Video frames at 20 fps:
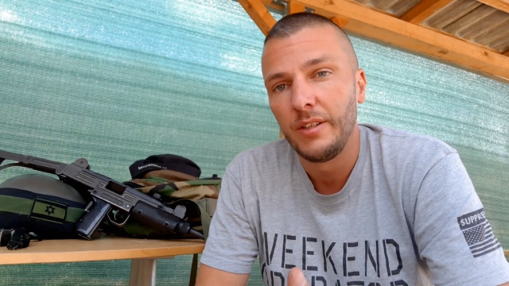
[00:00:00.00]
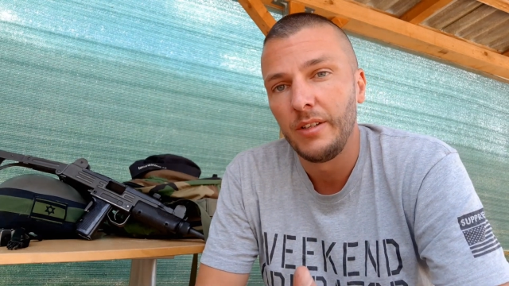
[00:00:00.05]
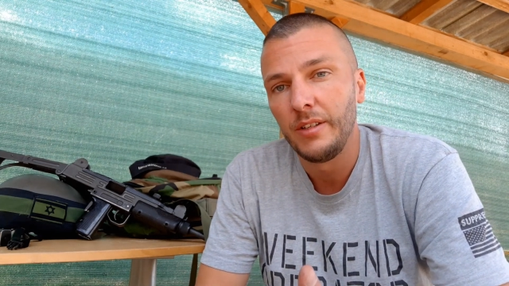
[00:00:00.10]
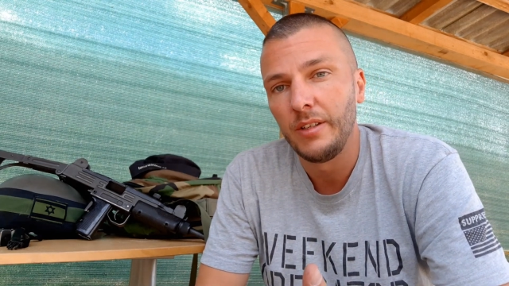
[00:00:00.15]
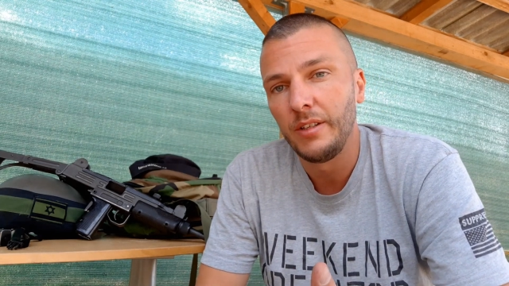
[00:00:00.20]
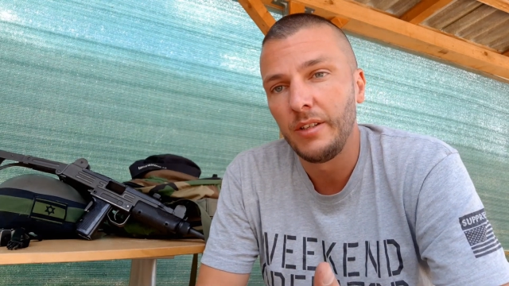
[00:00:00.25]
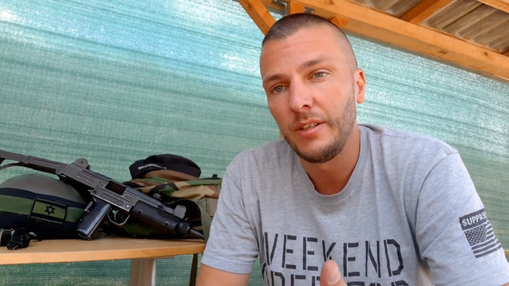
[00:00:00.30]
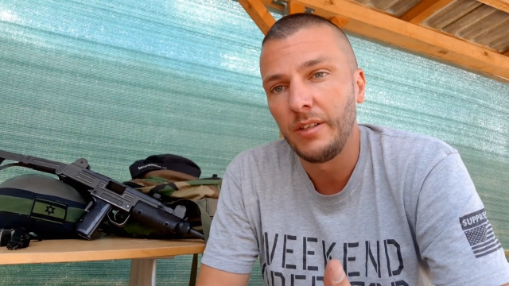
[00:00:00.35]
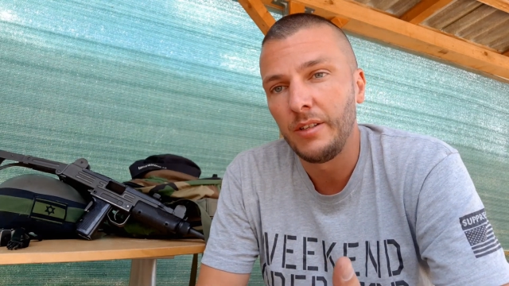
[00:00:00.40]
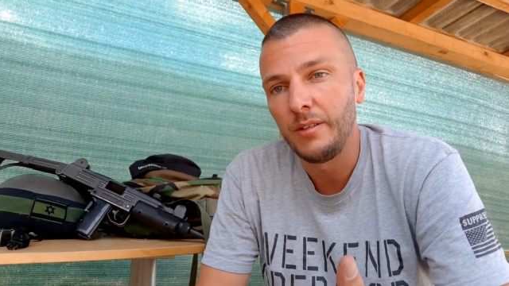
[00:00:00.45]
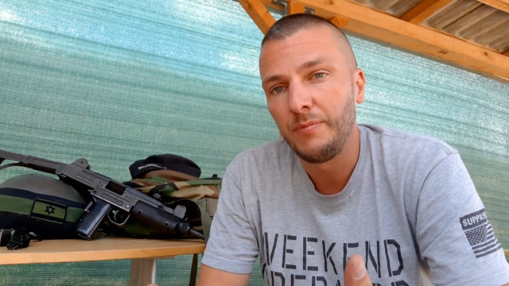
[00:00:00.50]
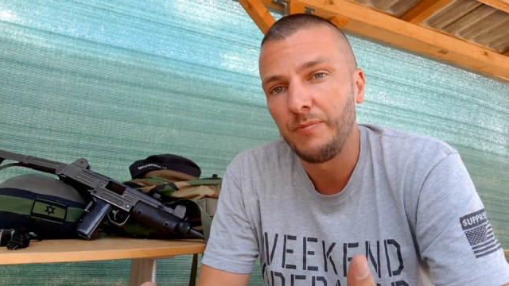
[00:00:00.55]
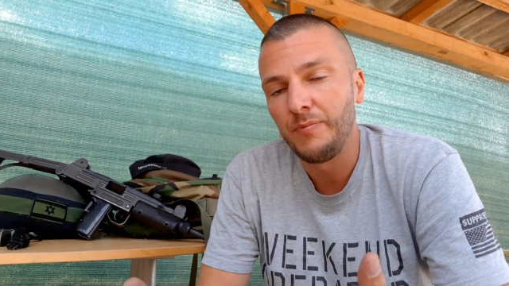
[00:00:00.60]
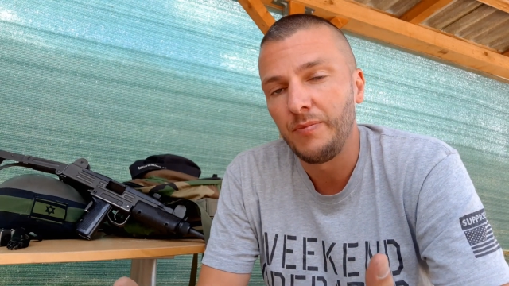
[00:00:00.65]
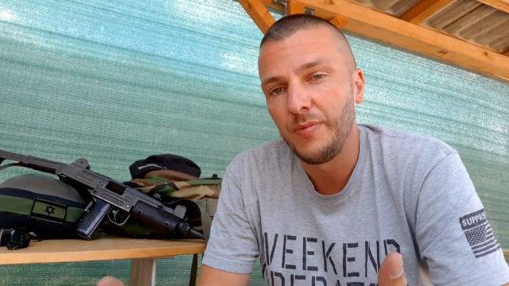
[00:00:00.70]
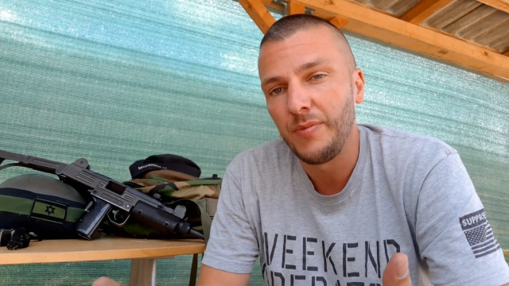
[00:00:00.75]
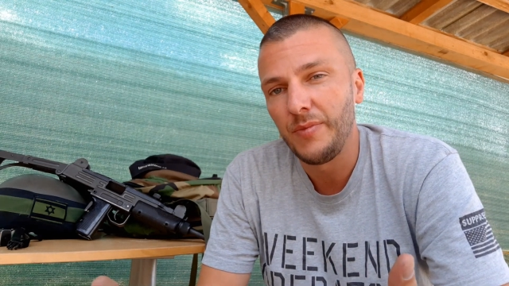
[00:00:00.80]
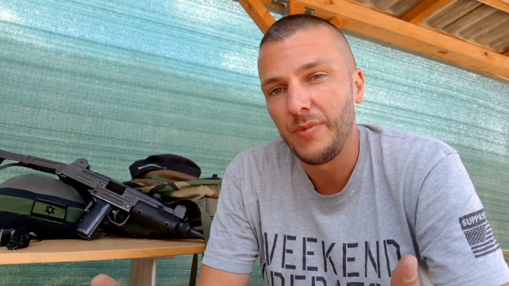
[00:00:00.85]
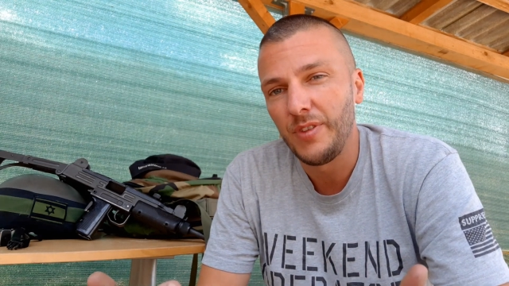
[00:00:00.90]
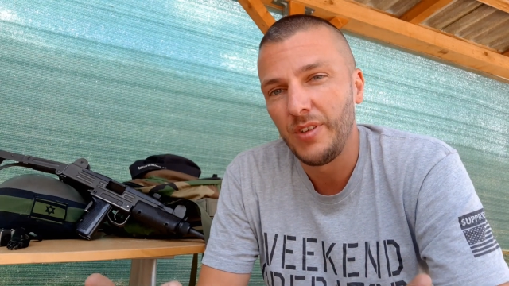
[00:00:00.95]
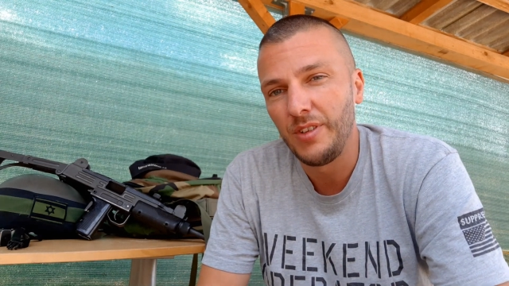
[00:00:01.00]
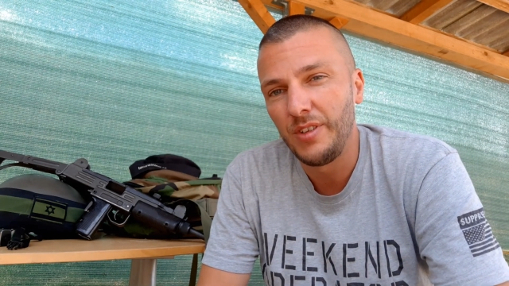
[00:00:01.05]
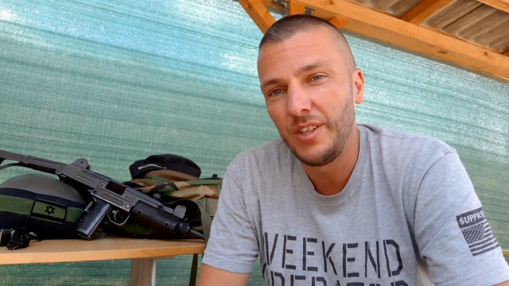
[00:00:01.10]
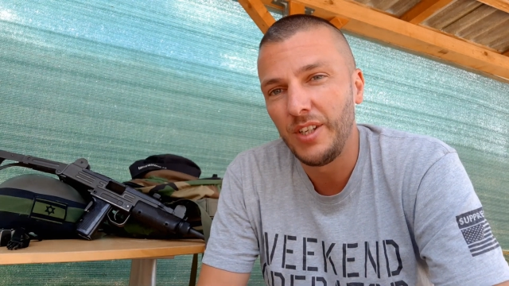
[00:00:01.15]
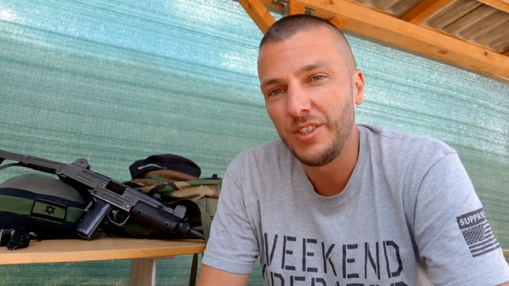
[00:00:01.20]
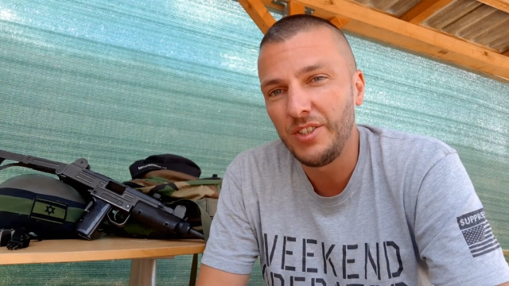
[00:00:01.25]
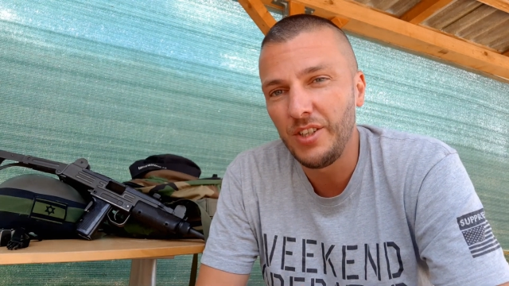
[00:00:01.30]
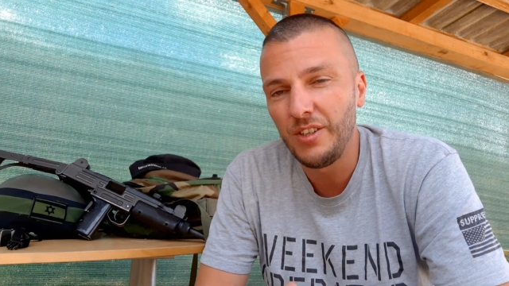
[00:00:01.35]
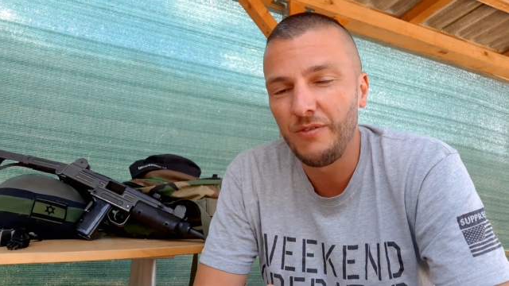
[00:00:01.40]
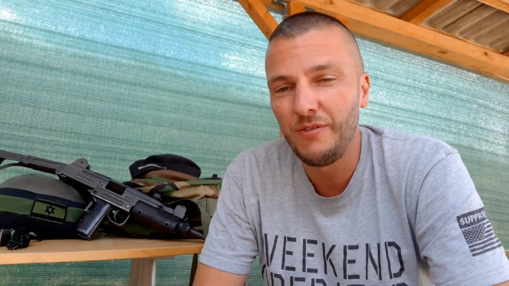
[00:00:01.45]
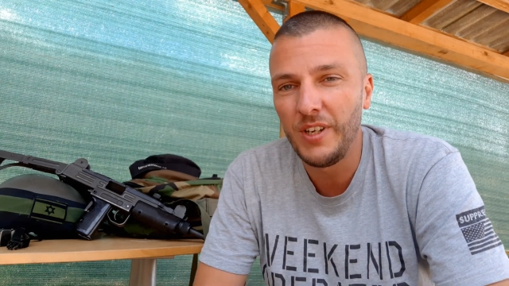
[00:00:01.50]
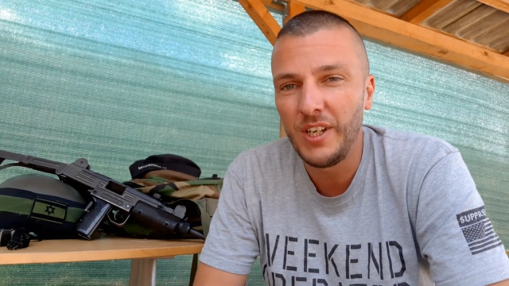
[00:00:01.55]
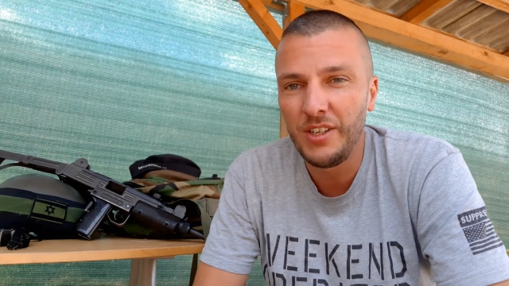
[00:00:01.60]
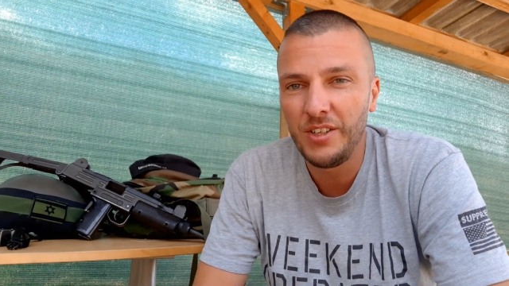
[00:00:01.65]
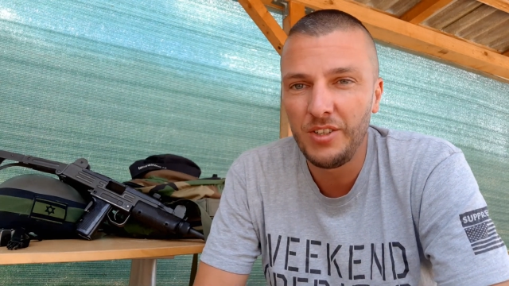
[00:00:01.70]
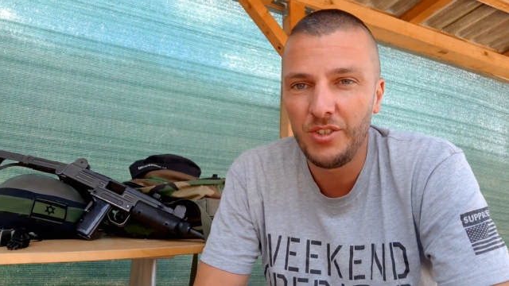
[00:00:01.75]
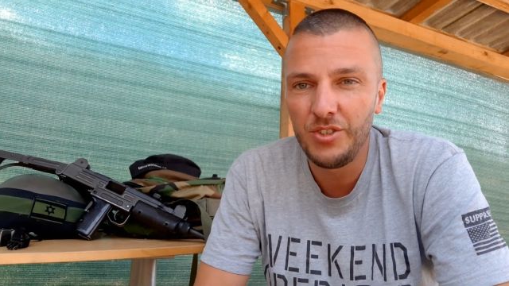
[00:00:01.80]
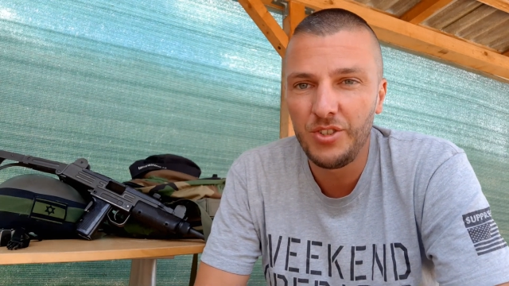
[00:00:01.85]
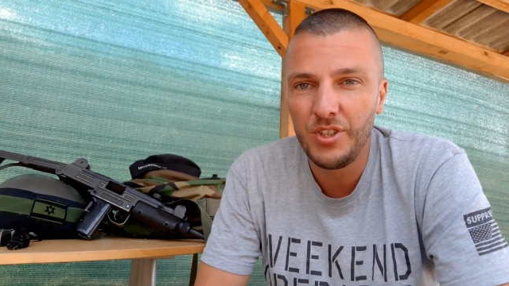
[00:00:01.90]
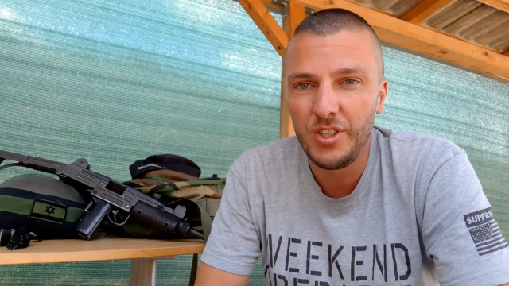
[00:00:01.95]
The
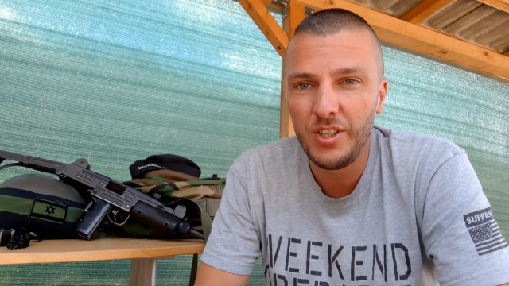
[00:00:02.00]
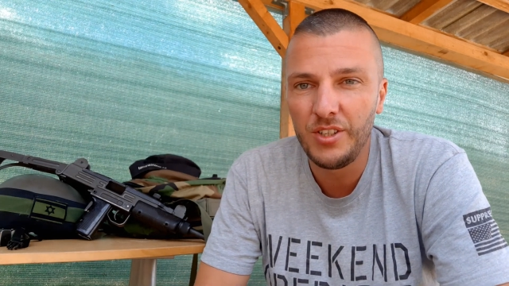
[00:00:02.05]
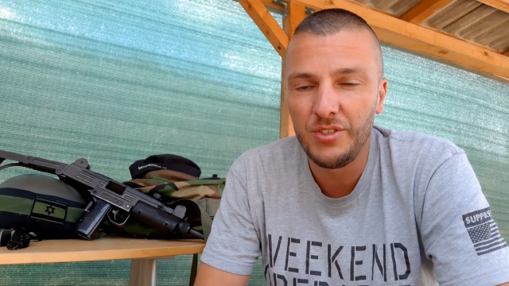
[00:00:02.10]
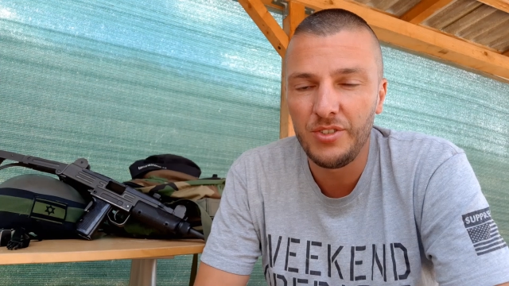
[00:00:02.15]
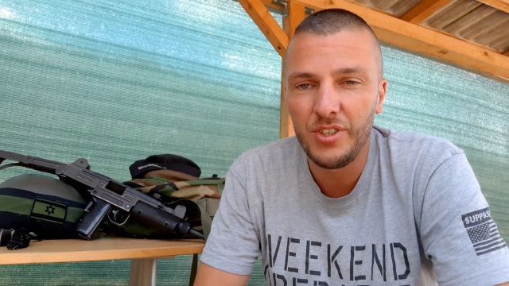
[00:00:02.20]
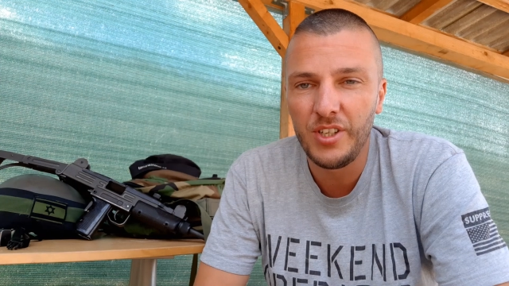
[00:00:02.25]
disadvantage is